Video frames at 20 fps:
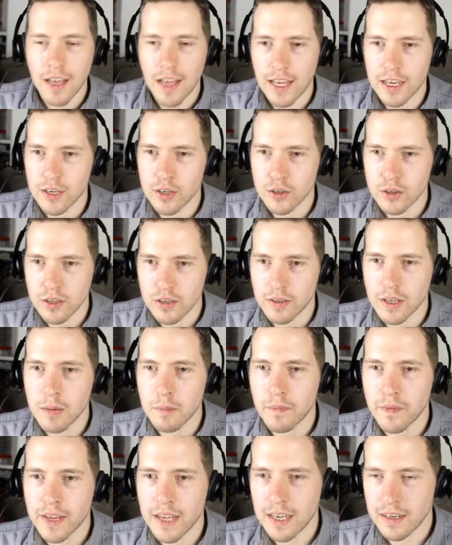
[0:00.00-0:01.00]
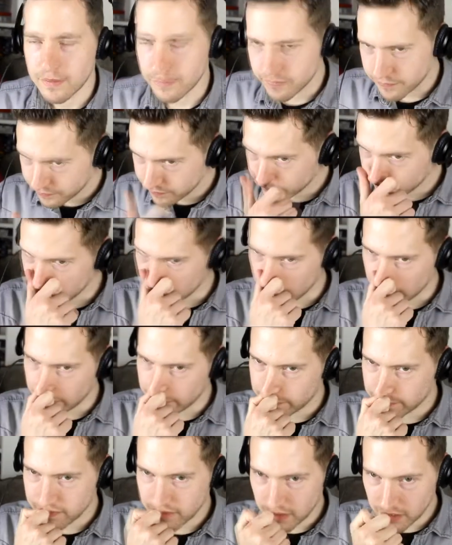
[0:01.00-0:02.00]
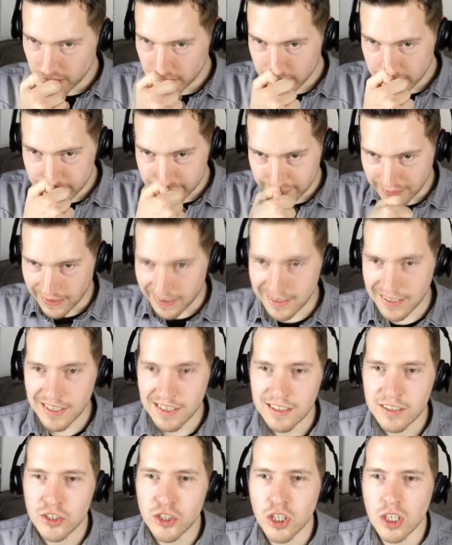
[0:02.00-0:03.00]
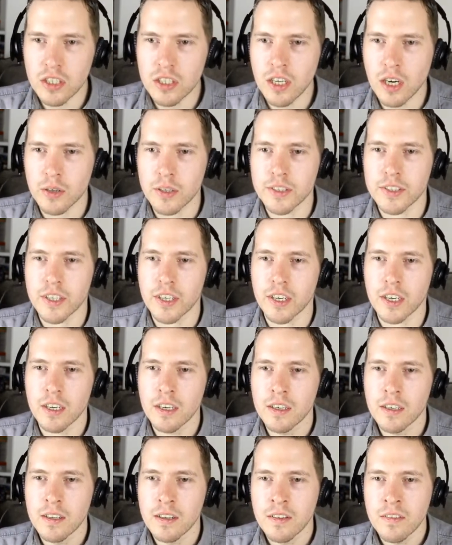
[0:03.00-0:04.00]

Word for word: I can. I keep forgetting. Okay. Oh, look at this guy, huh? Chuck Norris here.